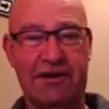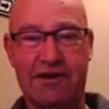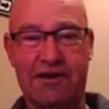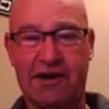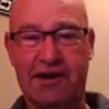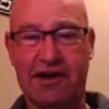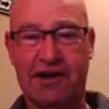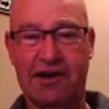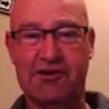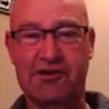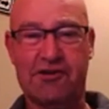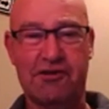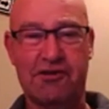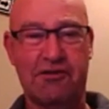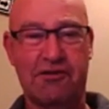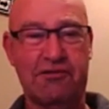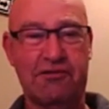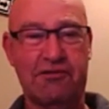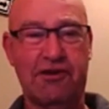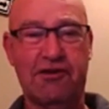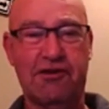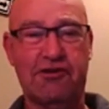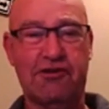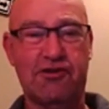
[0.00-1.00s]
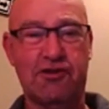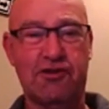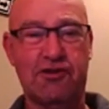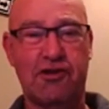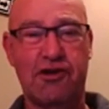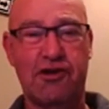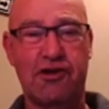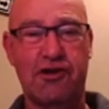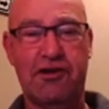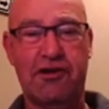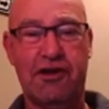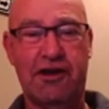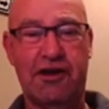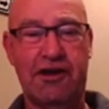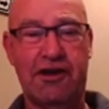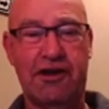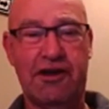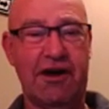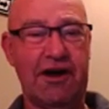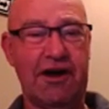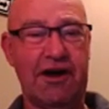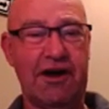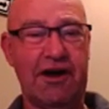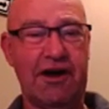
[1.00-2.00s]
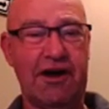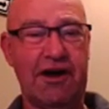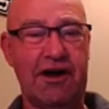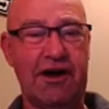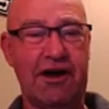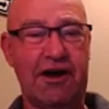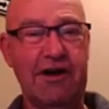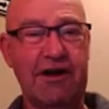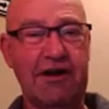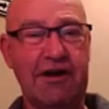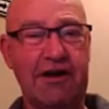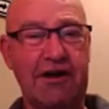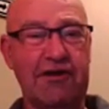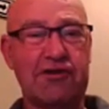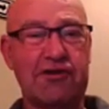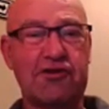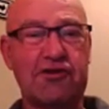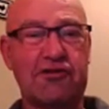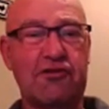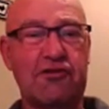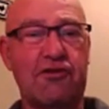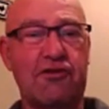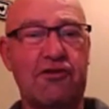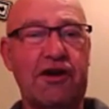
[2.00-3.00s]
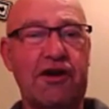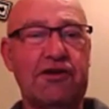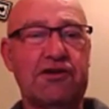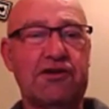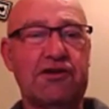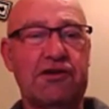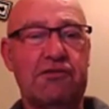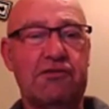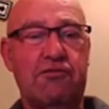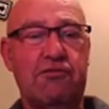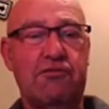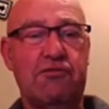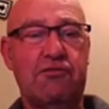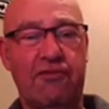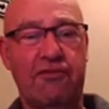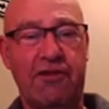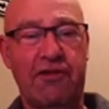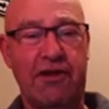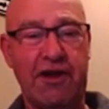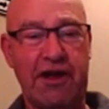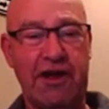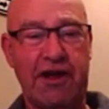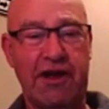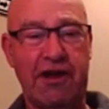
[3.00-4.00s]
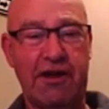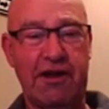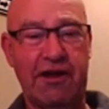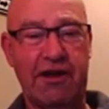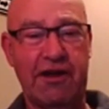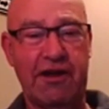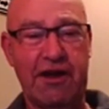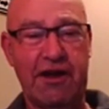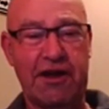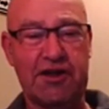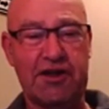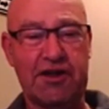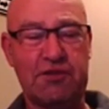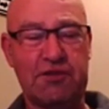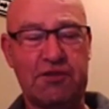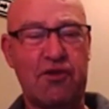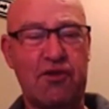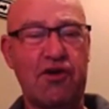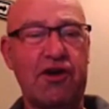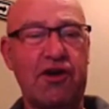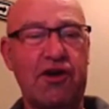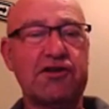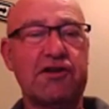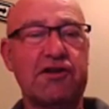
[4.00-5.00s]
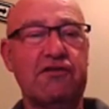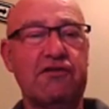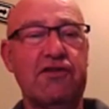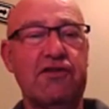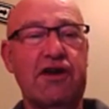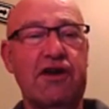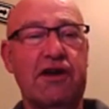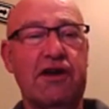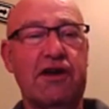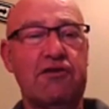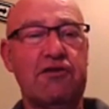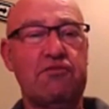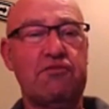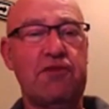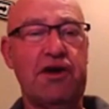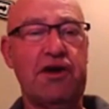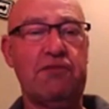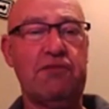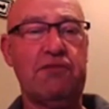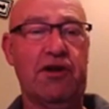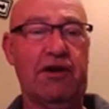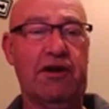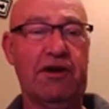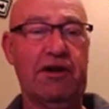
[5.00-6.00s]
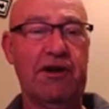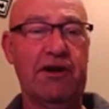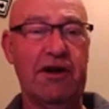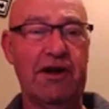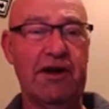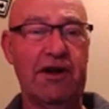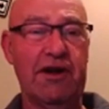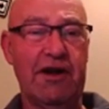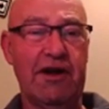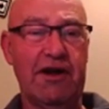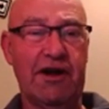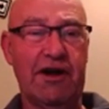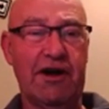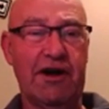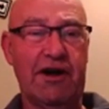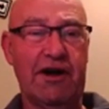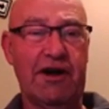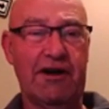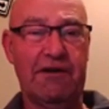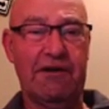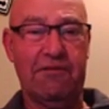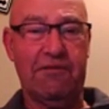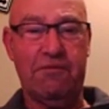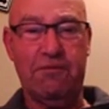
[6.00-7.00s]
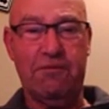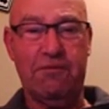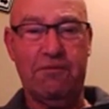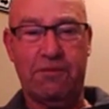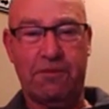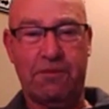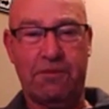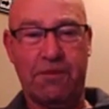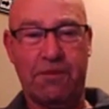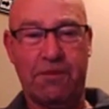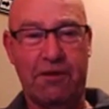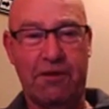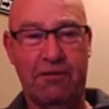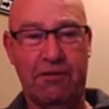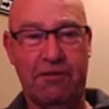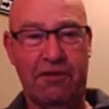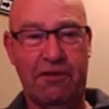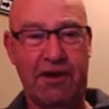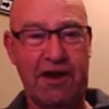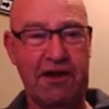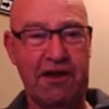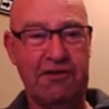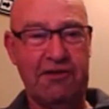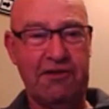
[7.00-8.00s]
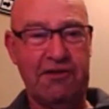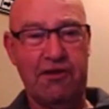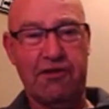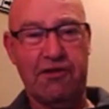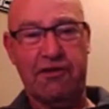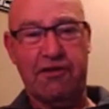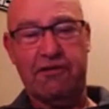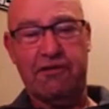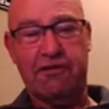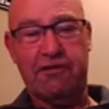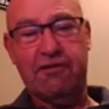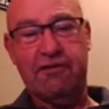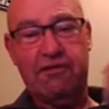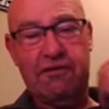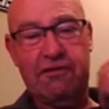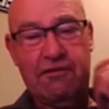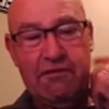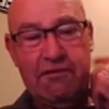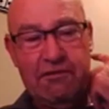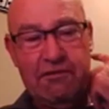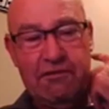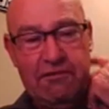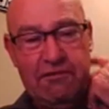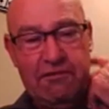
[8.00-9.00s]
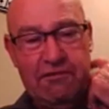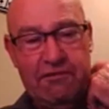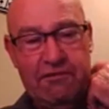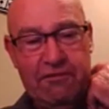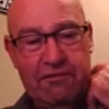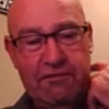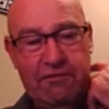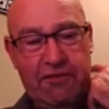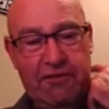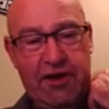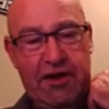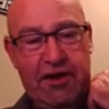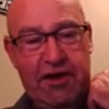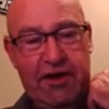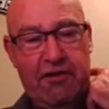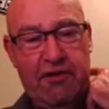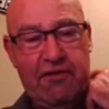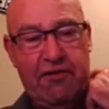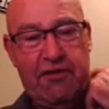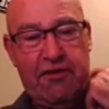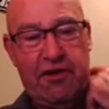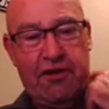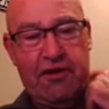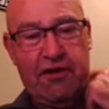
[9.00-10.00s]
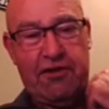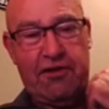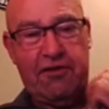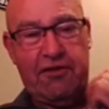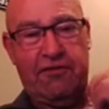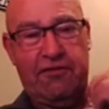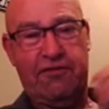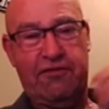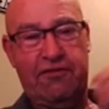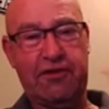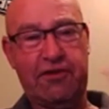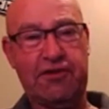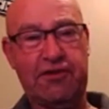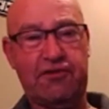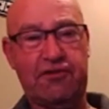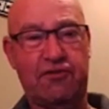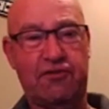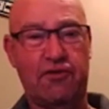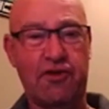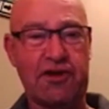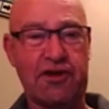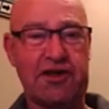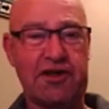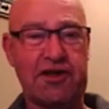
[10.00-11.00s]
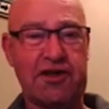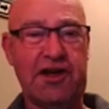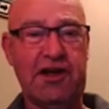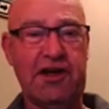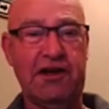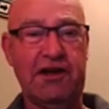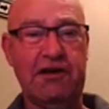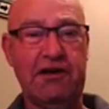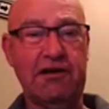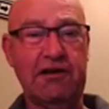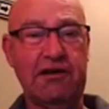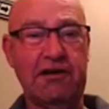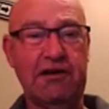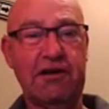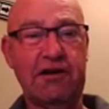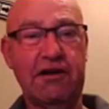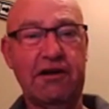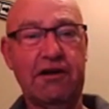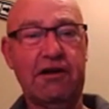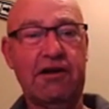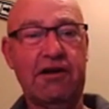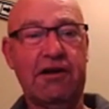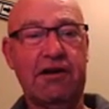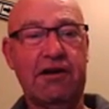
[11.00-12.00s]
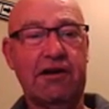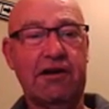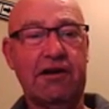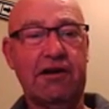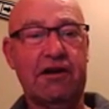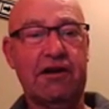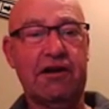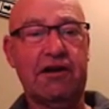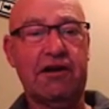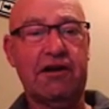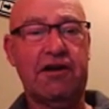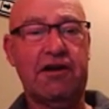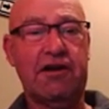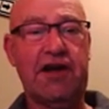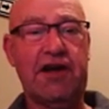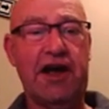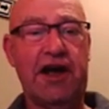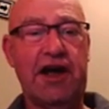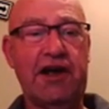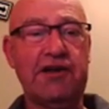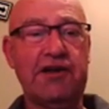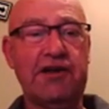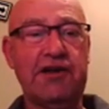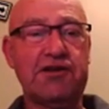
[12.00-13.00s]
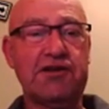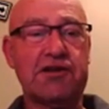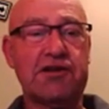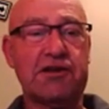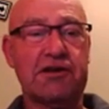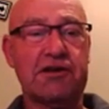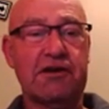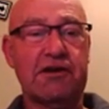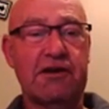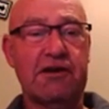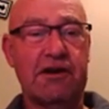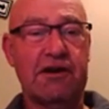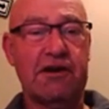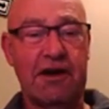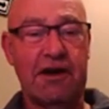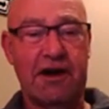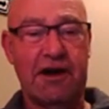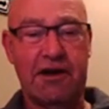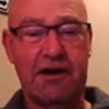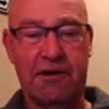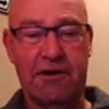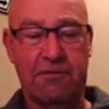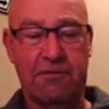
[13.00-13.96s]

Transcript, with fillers: I certainly enjoy the, uh, the stories and the experience of the other people. Uh, in your video of, you know, the first 14 days, um,